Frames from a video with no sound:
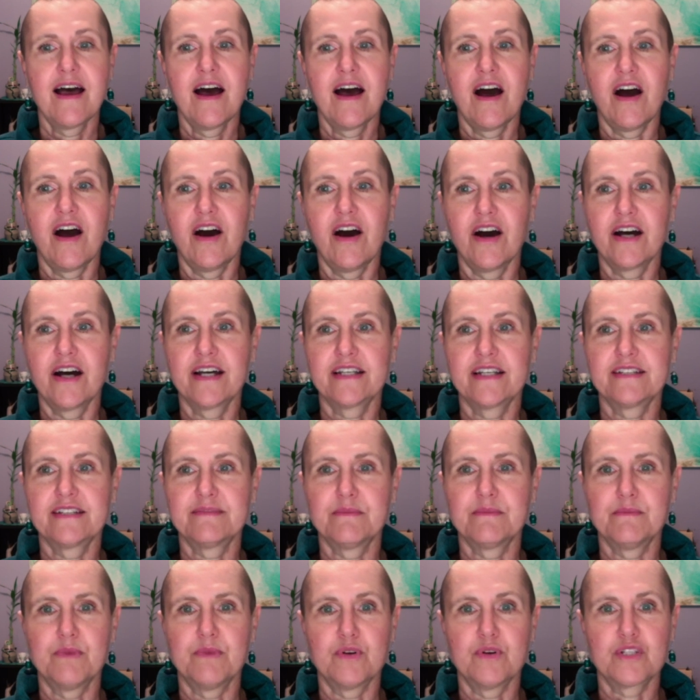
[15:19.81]

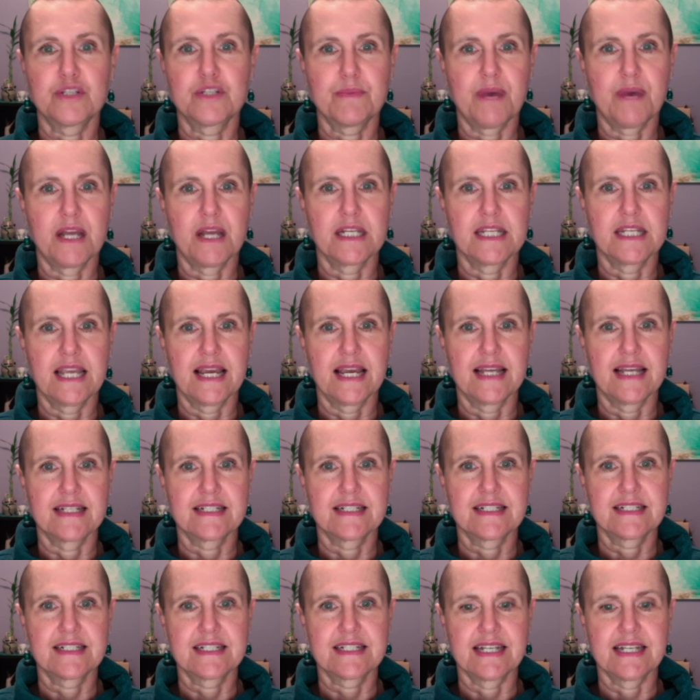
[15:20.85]
on most podcast